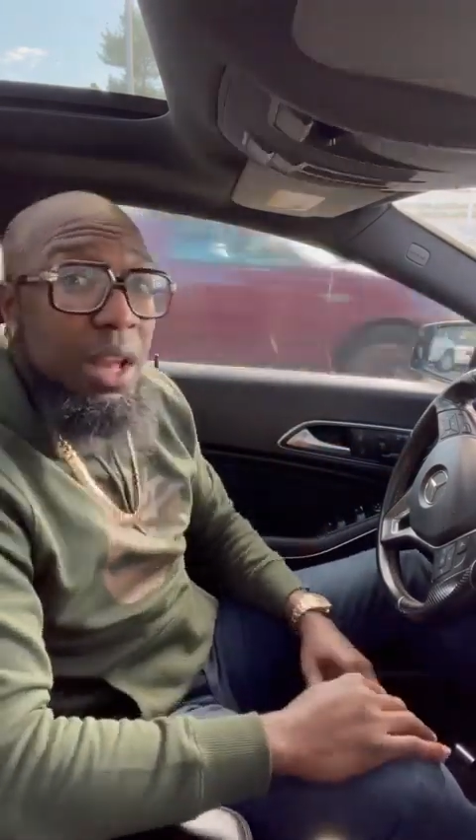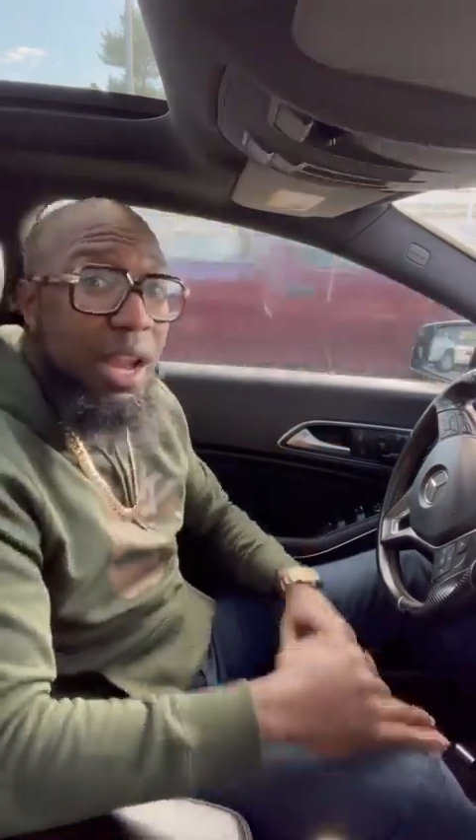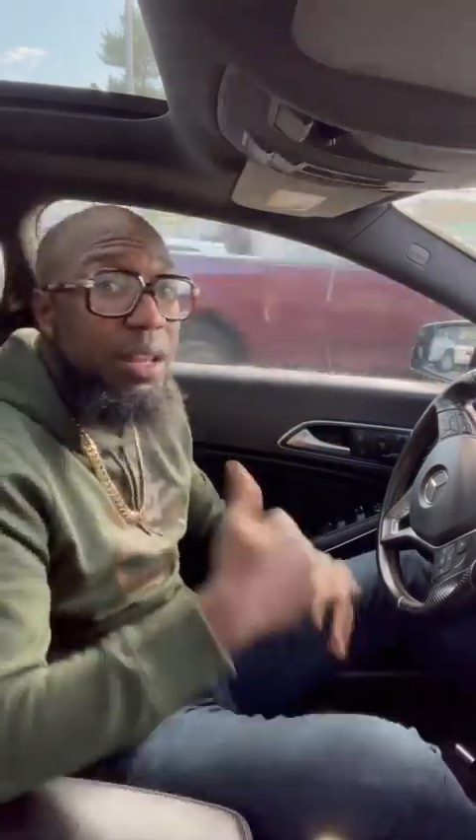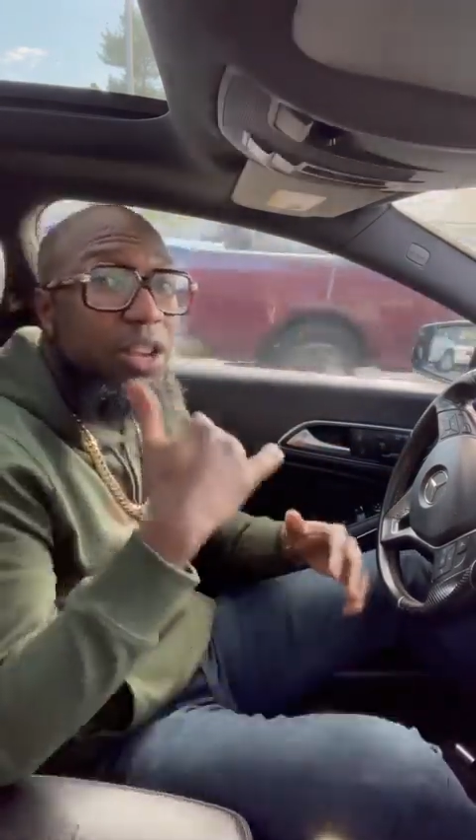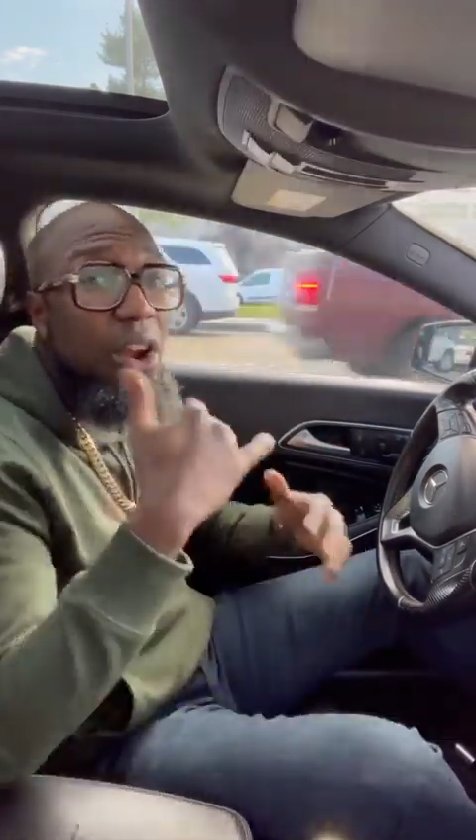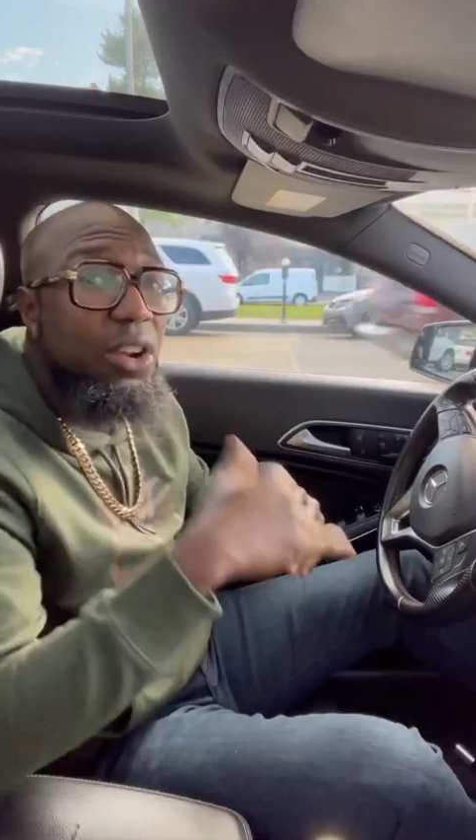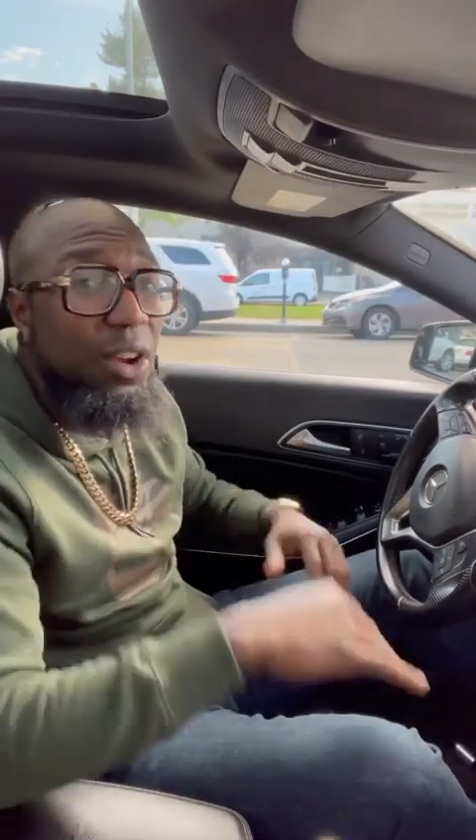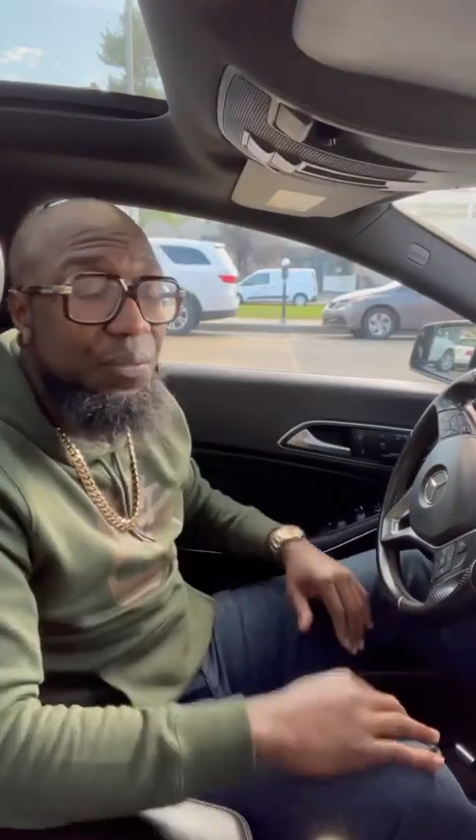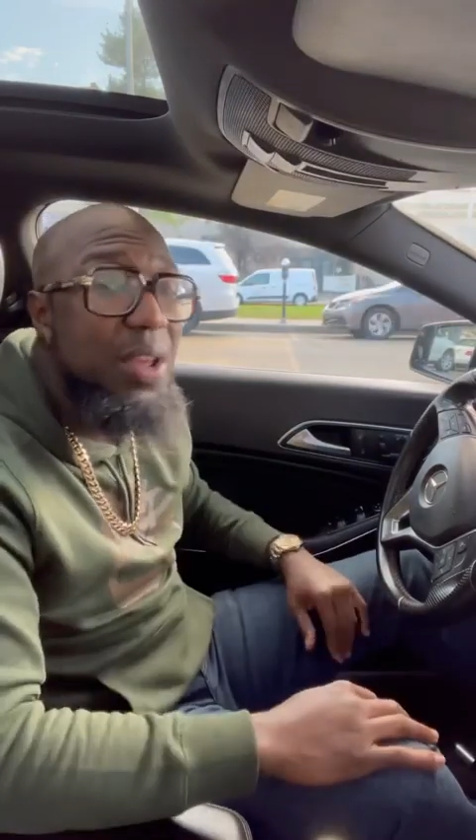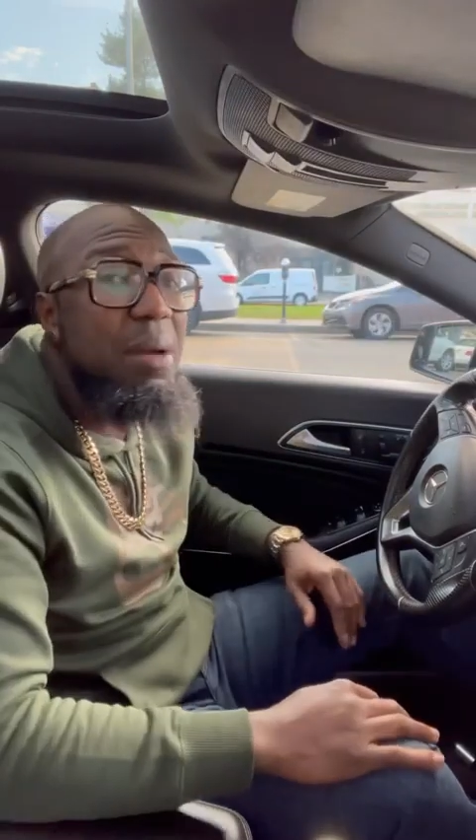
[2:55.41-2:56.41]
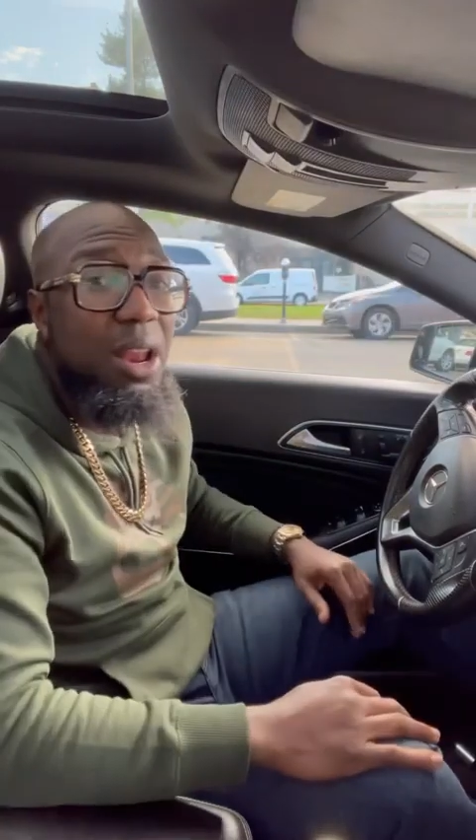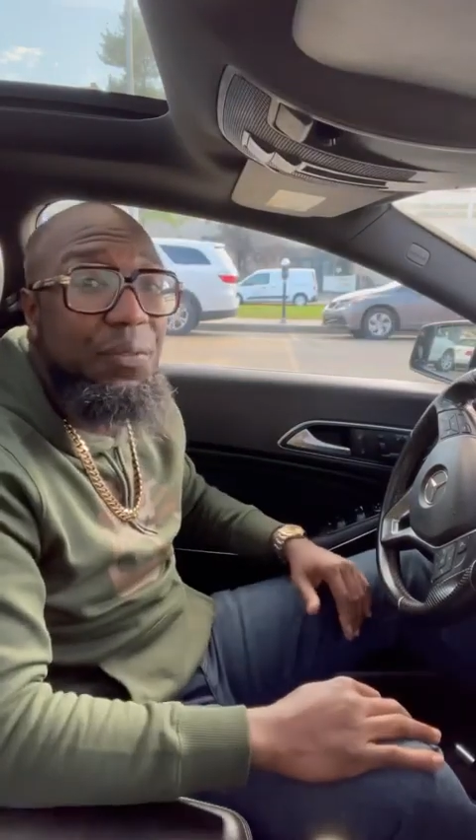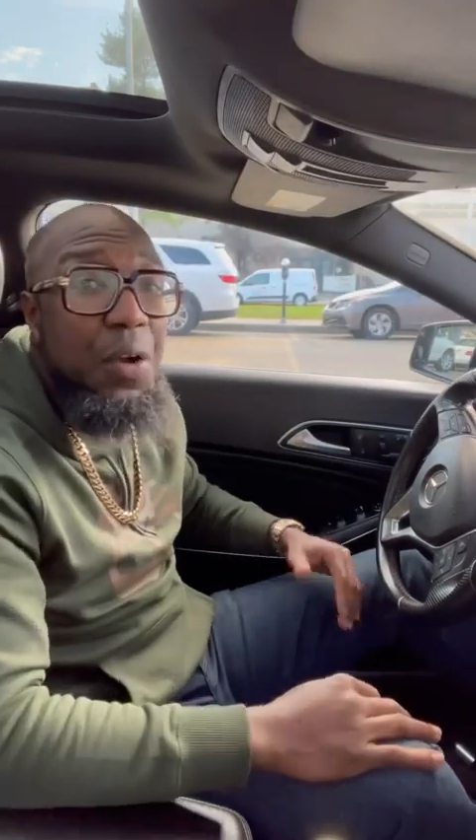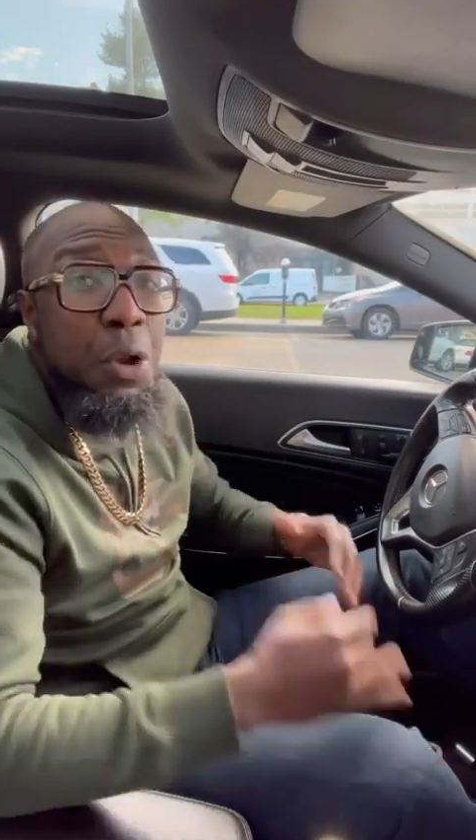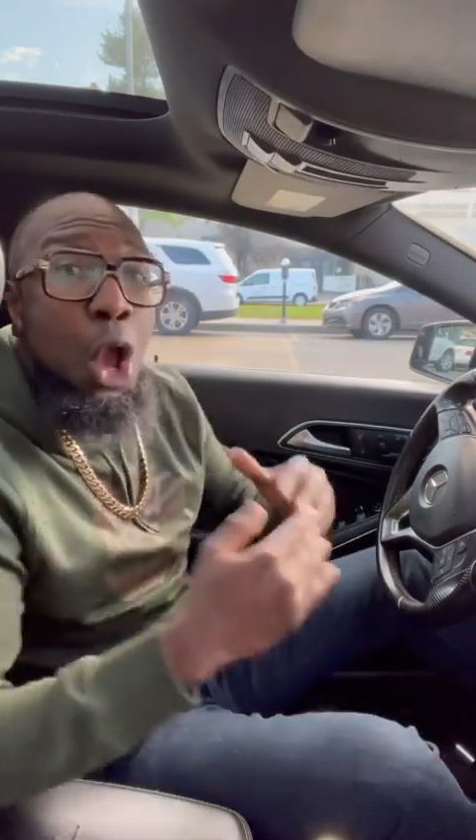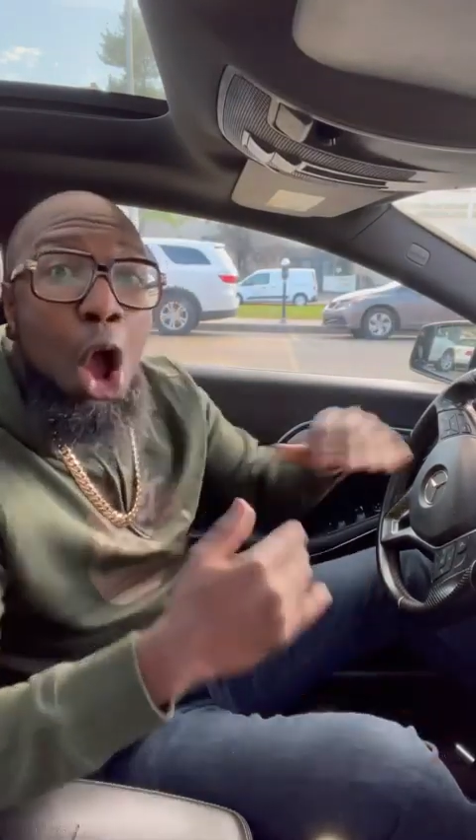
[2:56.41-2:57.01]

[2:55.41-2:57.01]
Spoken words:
because you're talking to a female on the phone.